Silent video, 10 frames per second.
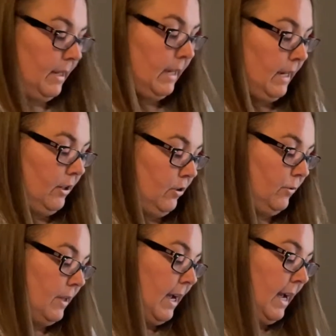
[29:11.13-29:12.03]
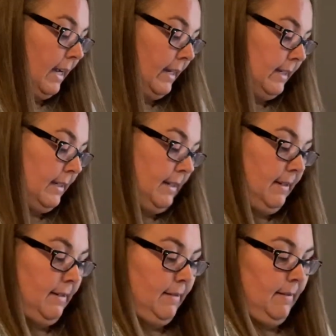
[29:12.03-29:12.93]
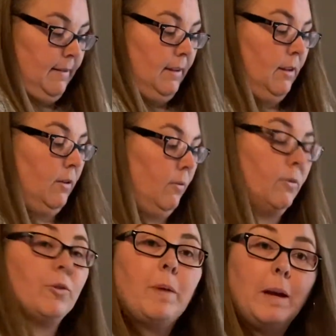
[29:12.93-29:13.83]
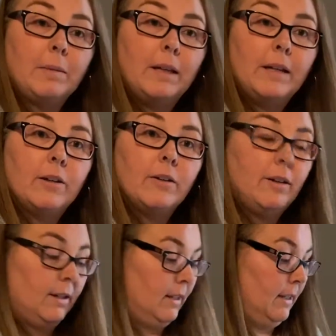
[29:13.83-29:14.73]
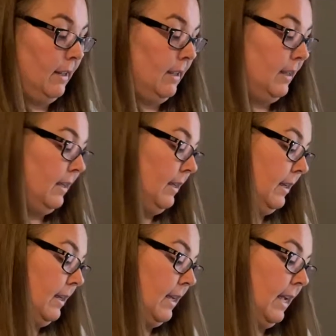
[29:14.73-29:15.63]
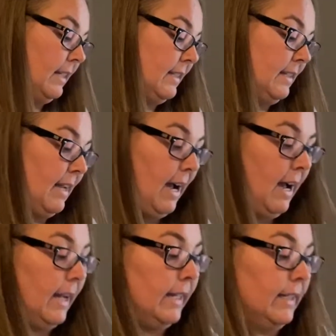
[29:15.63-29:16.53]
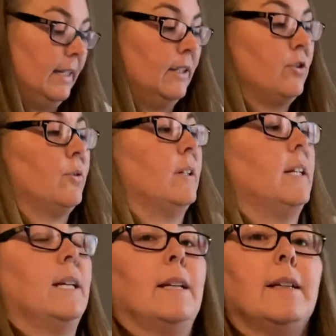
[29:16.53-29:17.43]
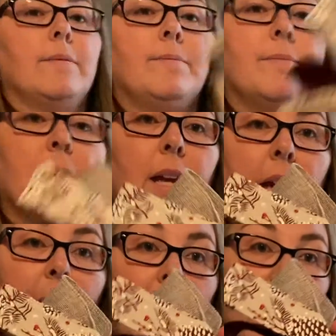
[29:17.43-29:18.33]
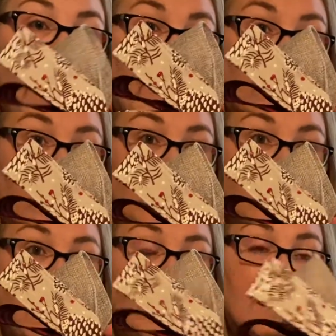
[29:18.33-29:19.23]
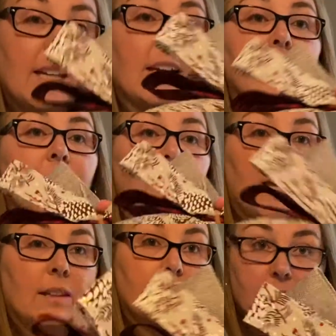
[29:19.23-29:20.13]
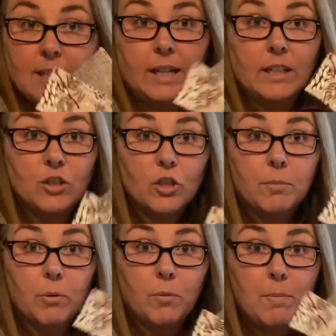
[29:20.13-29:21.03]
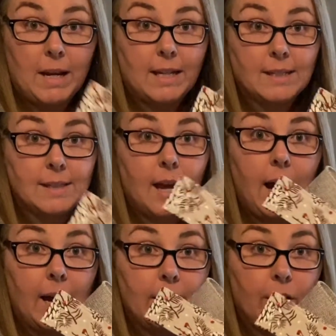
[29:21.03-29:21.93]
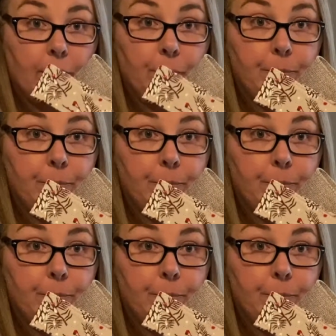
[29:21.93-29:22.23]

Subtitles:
And you tie it with your pipe cleaner as tight as you can get it. And it looks like this, and that looks like a jumbled mess, I know.